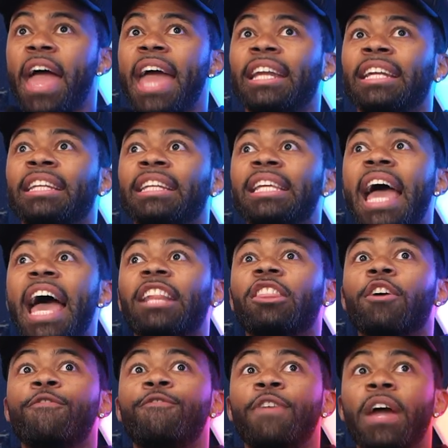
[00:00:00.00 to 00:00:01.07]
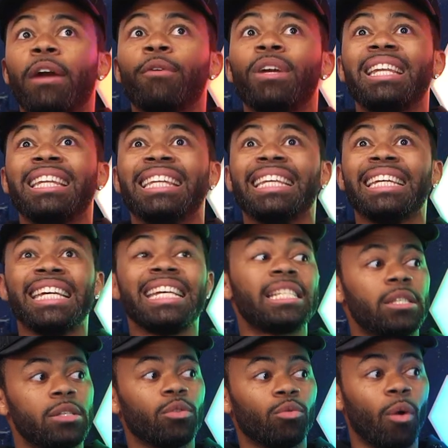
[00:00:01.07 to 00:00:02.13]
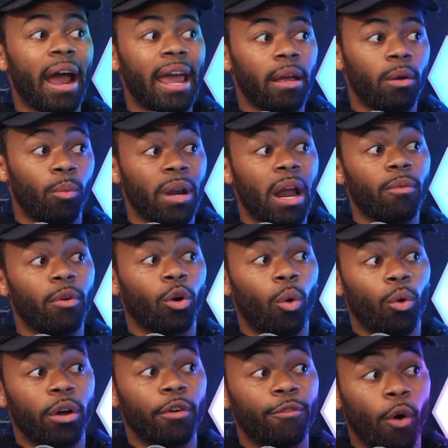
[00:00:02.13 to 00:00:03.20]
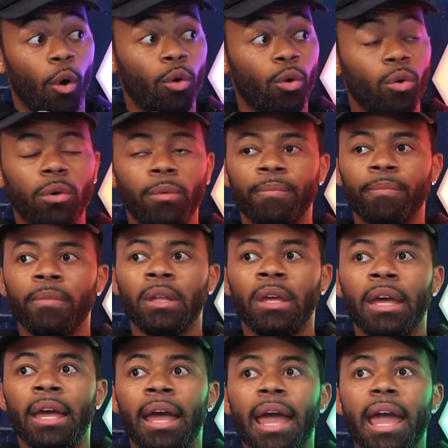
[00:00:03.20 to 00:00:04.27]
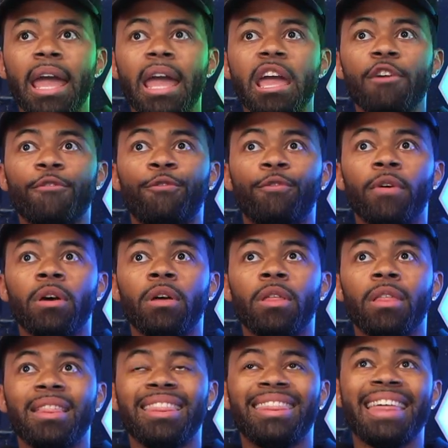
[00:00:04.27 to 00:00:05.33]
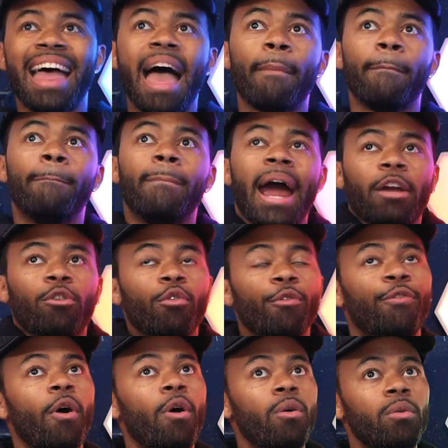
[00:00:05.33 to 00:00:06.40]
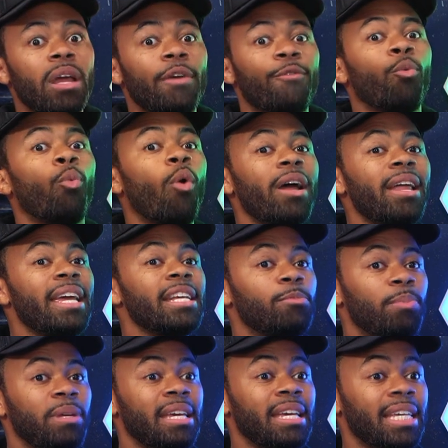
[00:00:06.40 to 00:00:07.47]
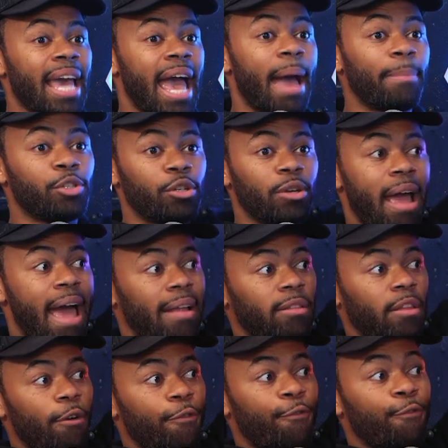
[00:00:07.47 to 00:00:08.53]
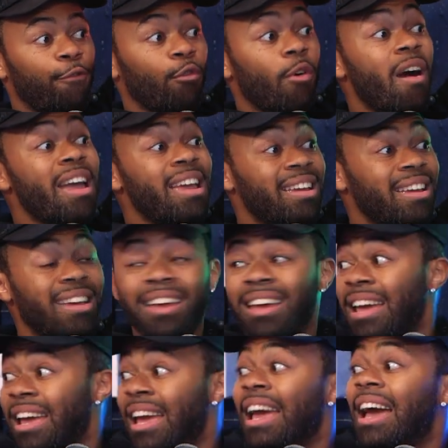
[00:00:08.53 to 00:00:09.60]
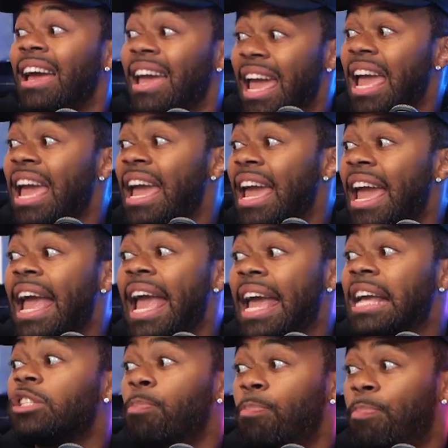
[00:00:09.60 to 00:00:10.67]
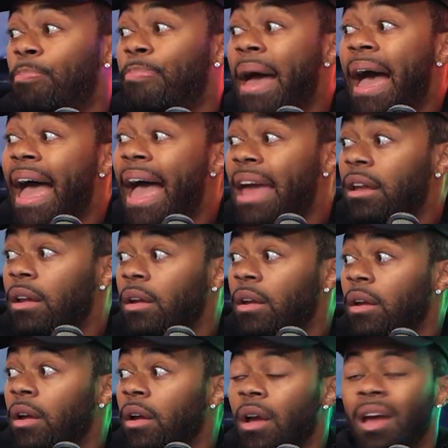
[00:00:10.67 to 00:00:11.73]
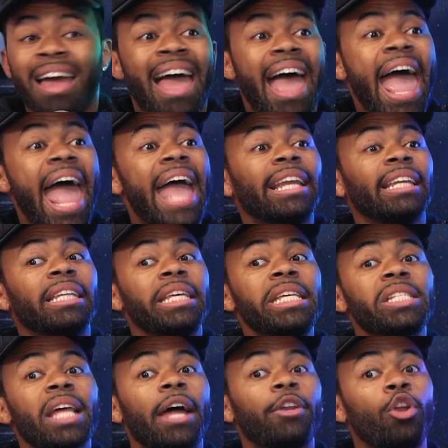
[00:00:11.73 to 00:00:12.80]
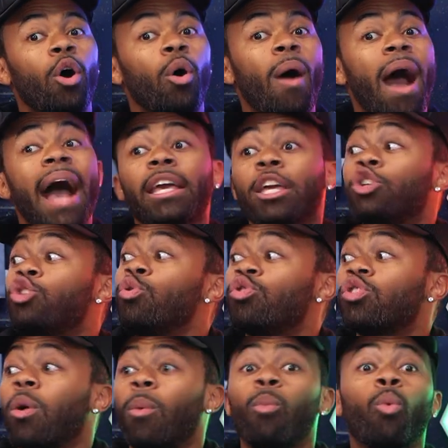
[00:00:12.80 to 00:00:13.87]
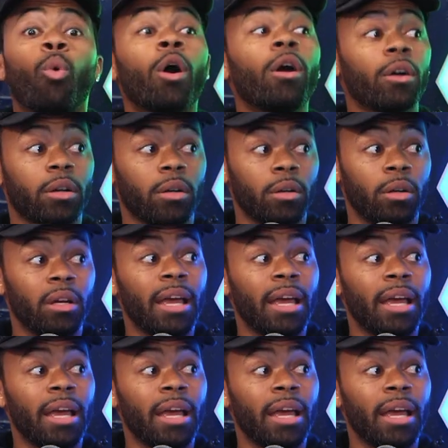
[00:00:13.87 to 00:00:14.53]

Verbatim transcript: at, at the very least, right, when I record a vocal, if that microphone, if what is being captured at the front, oh, it's gonna be 1080 coming out. Yeah at least I know I can do some work